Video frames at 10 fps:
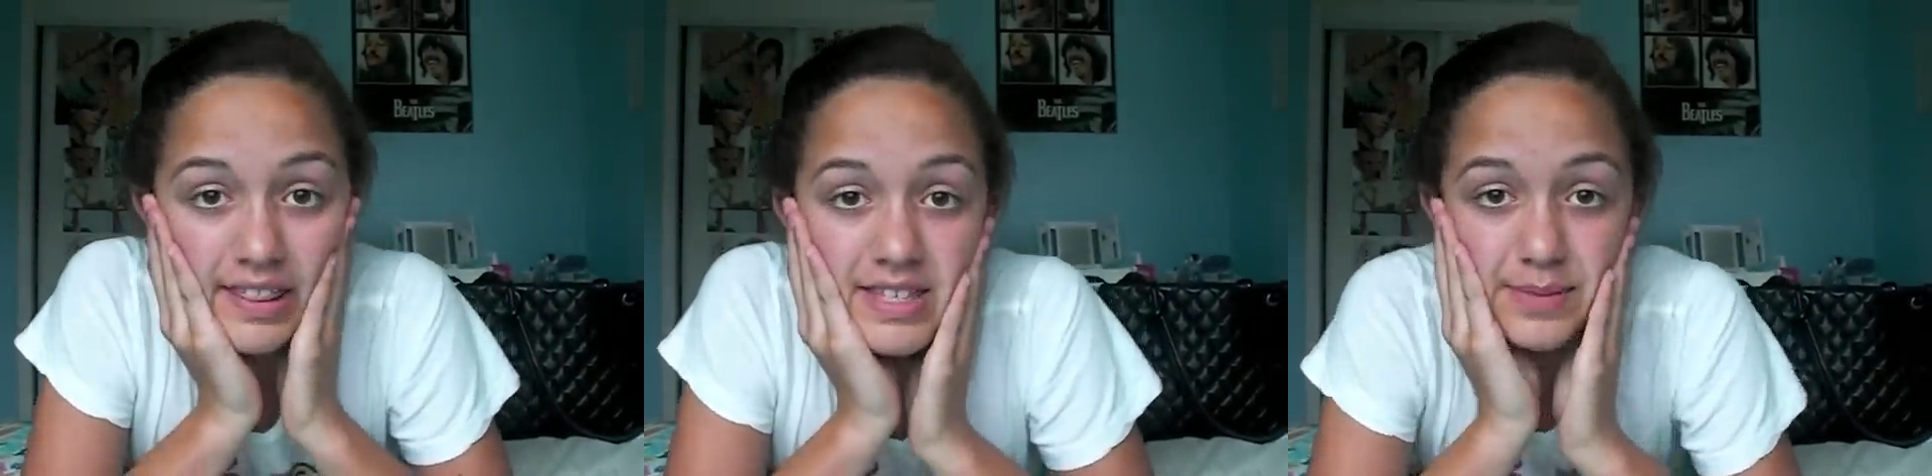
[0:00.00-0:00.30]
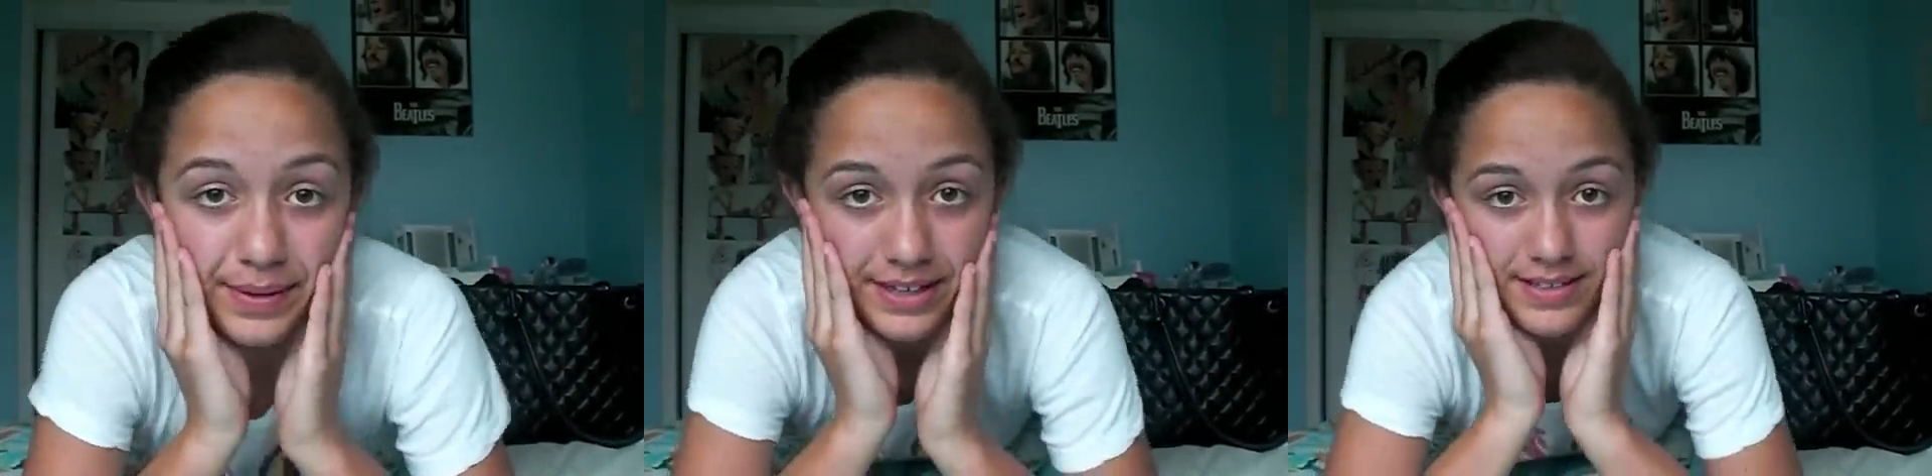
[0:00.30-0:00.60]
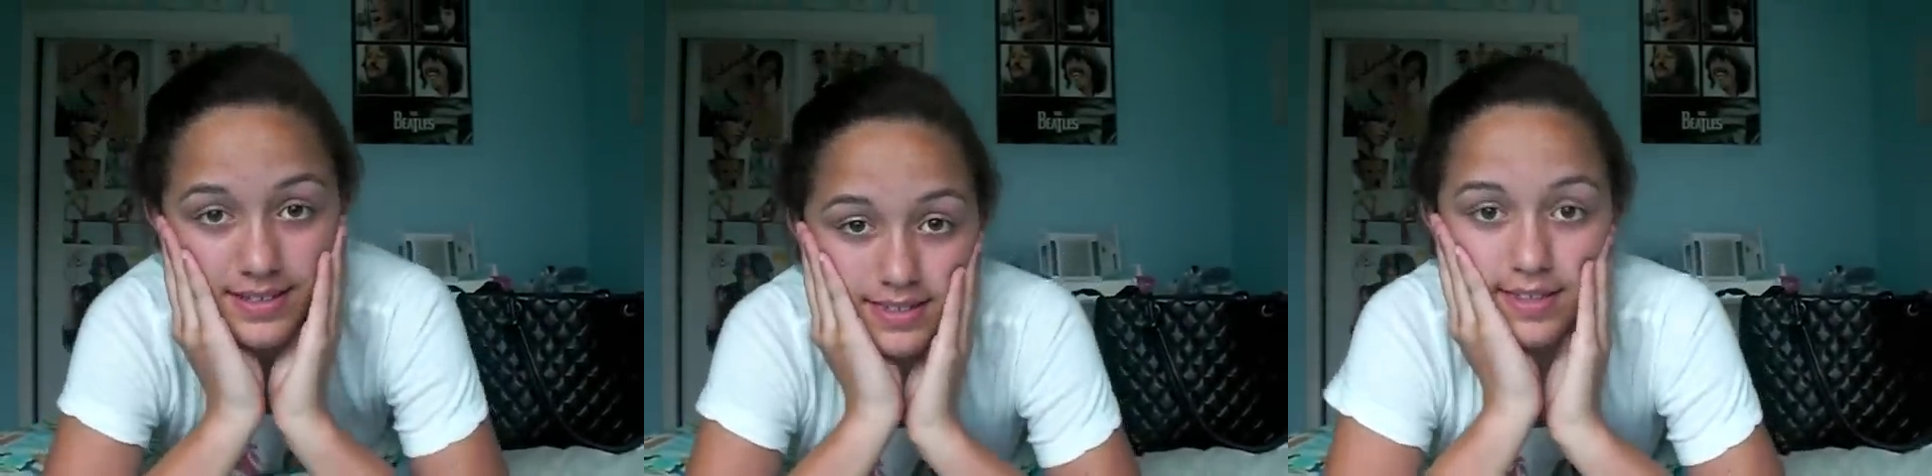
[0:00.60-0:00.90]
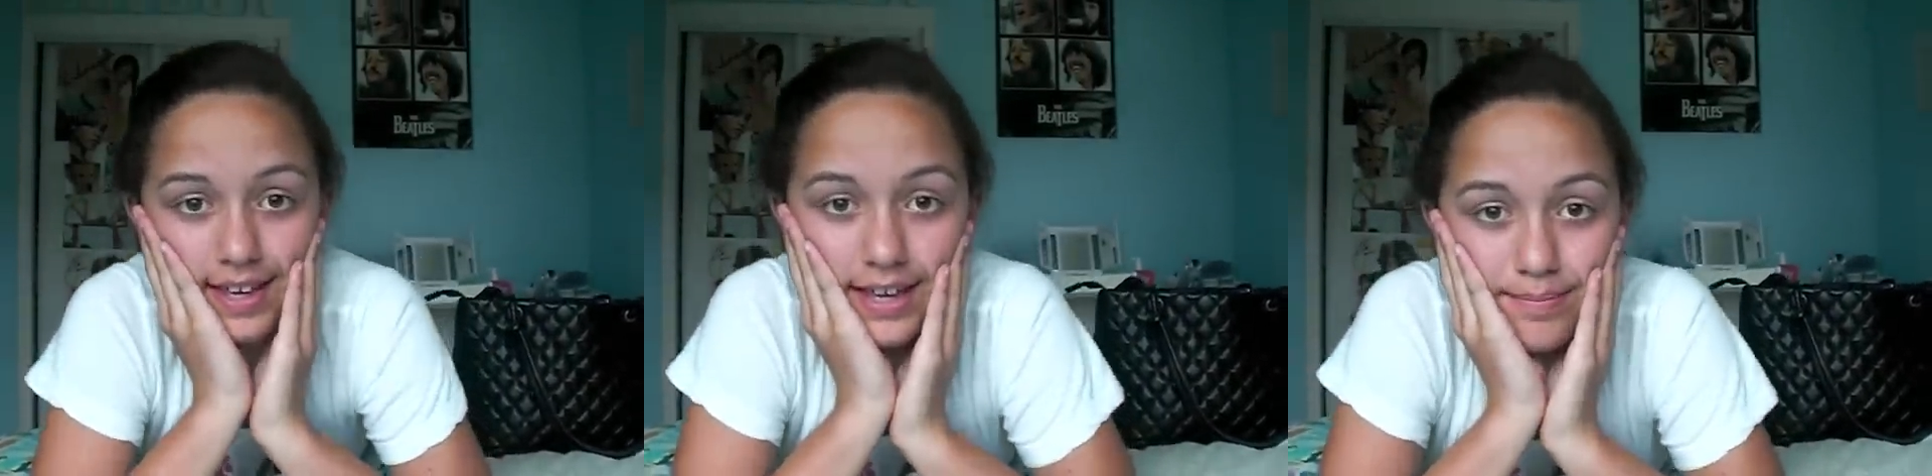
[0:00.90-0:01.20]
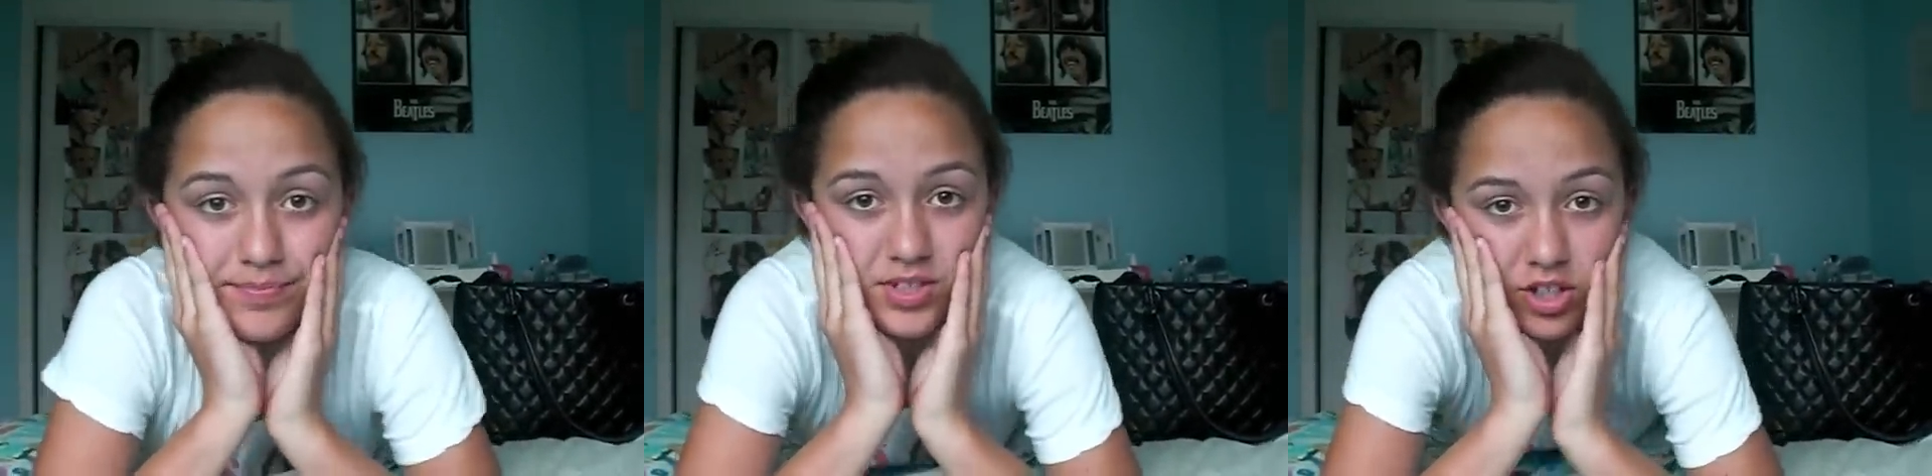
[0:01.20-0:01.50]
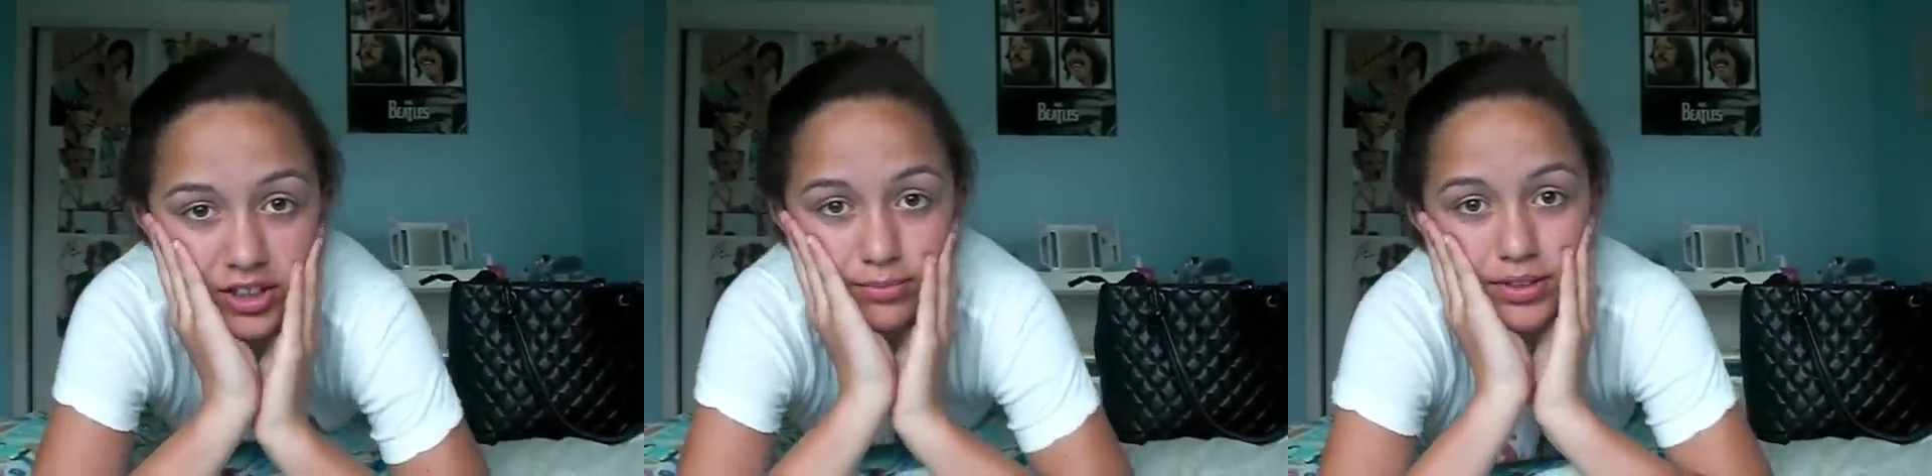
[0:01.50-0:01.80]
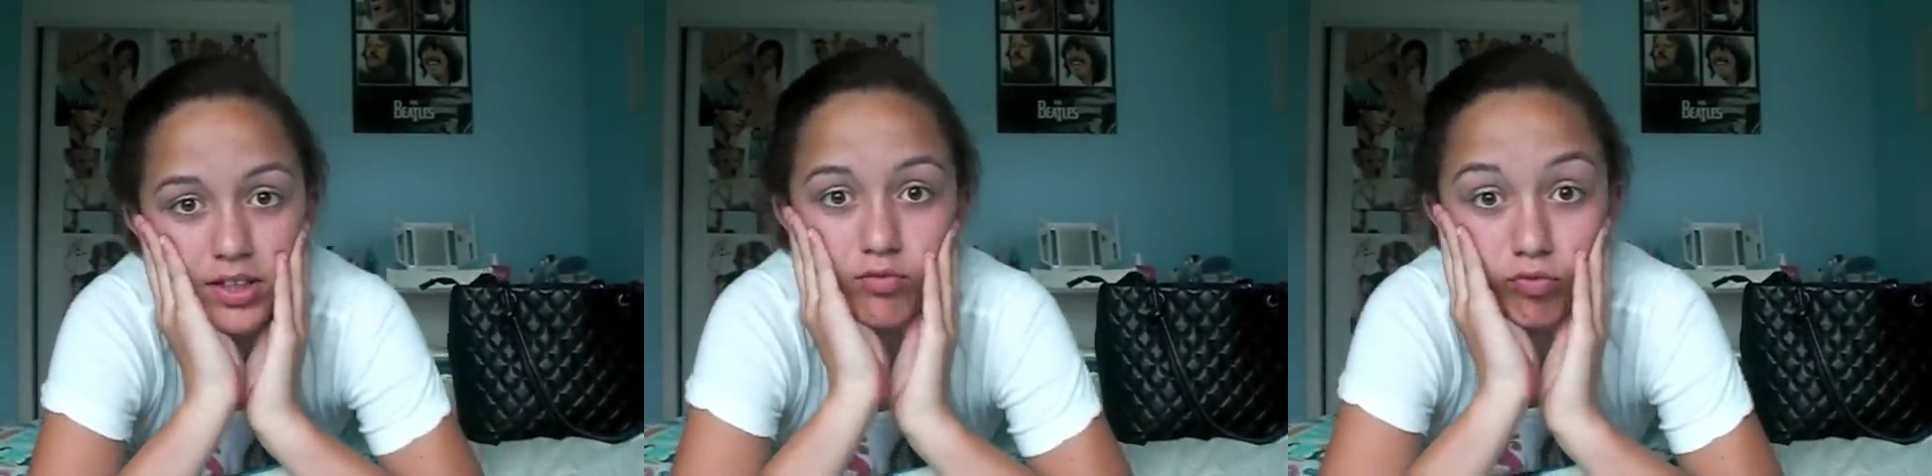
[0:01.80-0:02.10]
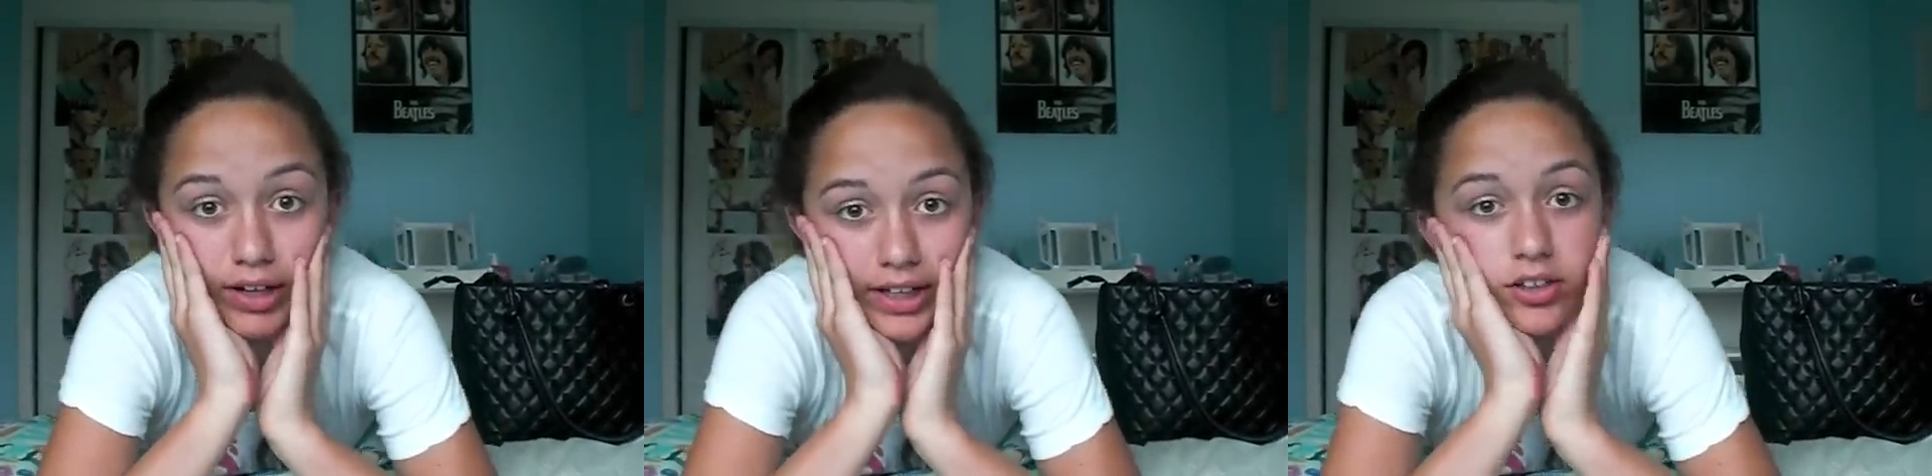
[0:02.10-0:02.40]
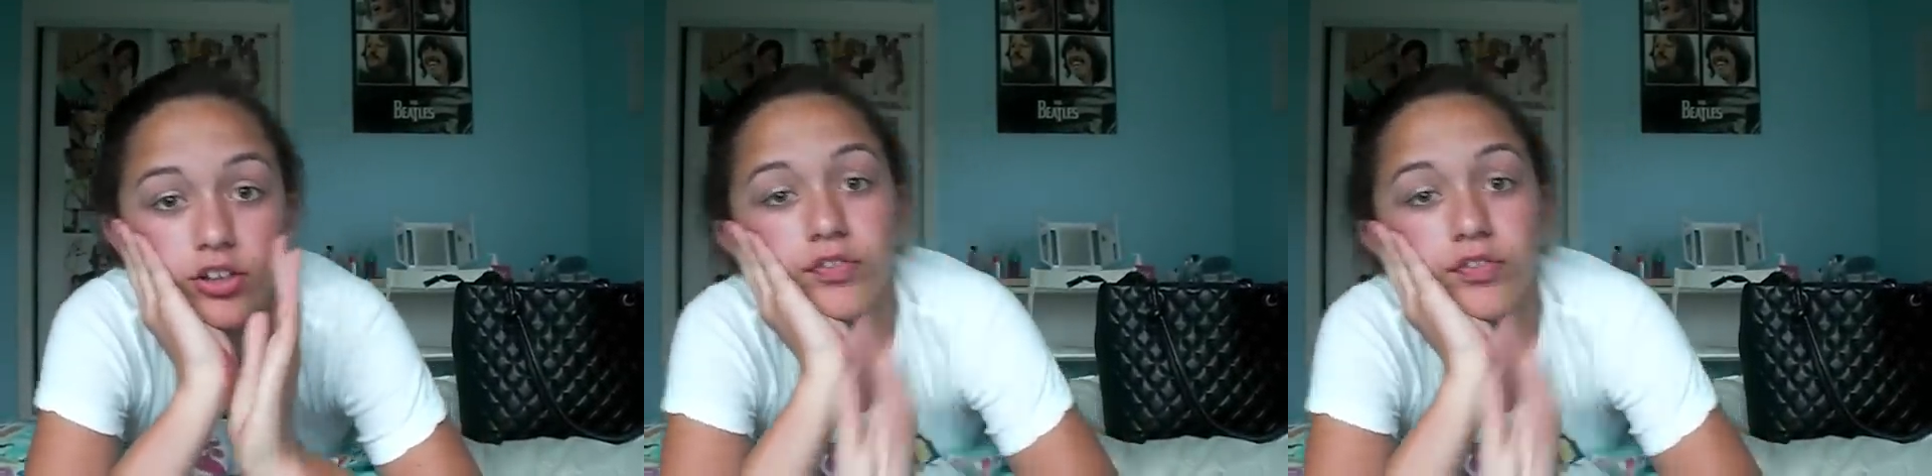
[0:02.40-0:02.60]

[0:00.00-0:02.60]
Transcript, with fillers: This week's theme, sorry, I'm like right in your